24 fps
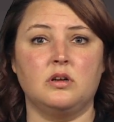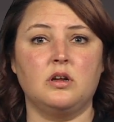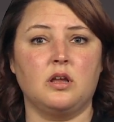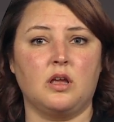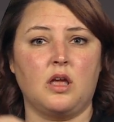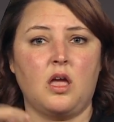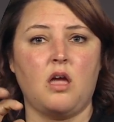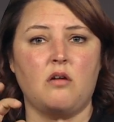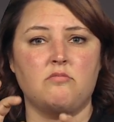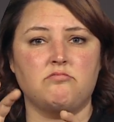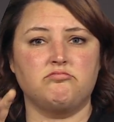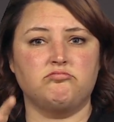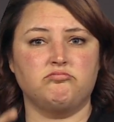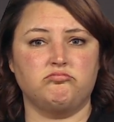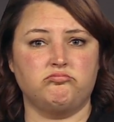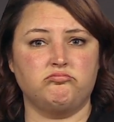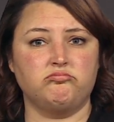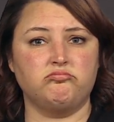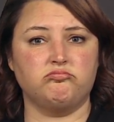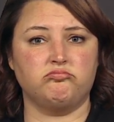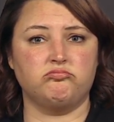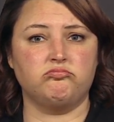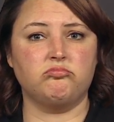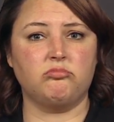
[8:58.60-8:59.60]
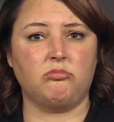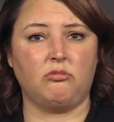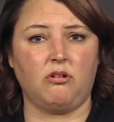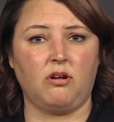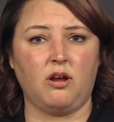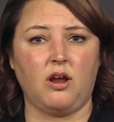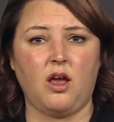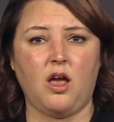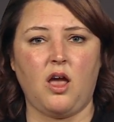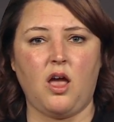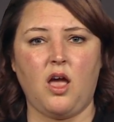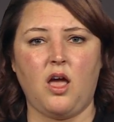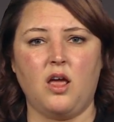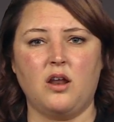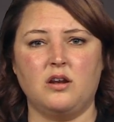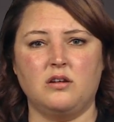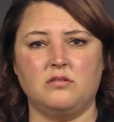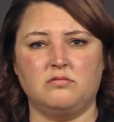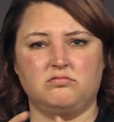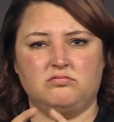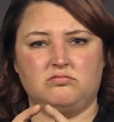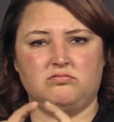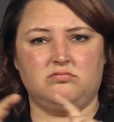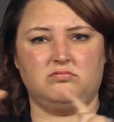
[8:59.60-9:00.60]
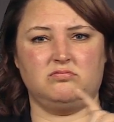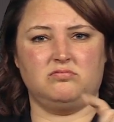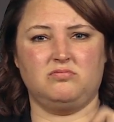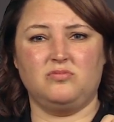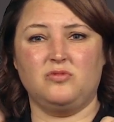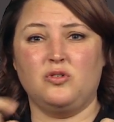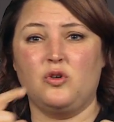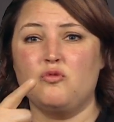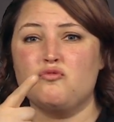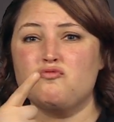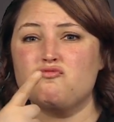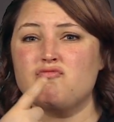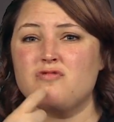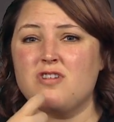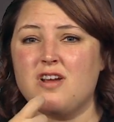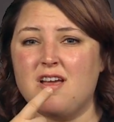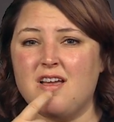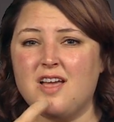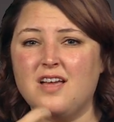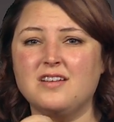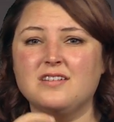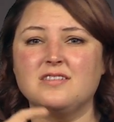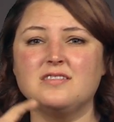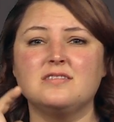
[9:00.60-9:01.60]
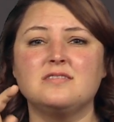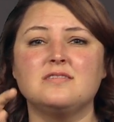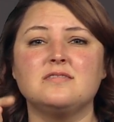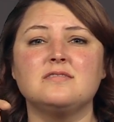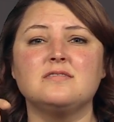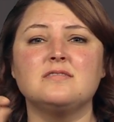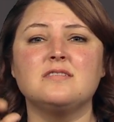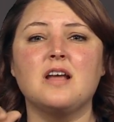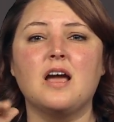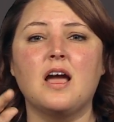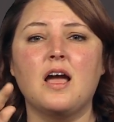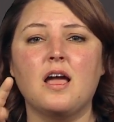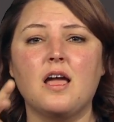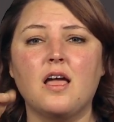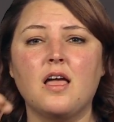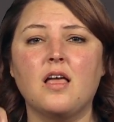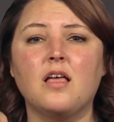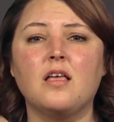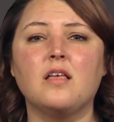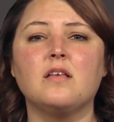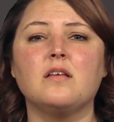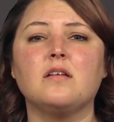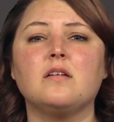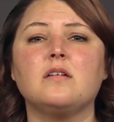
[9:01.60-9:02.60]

I've highlighted title, subject, tags and